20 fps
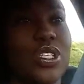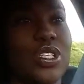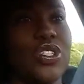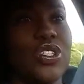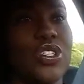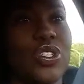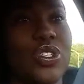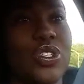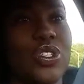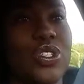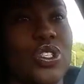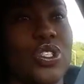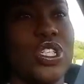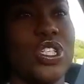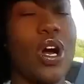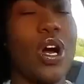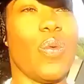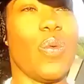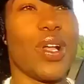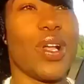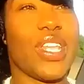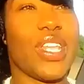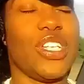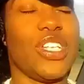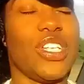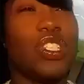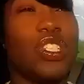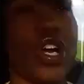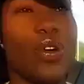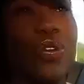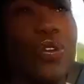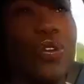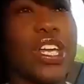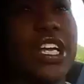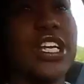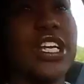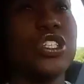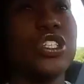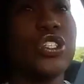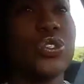this show, the
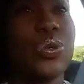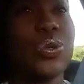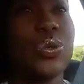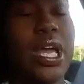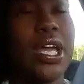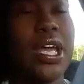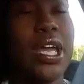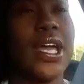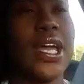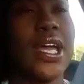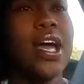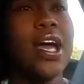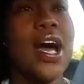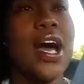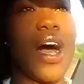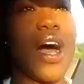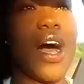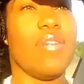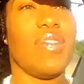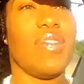history of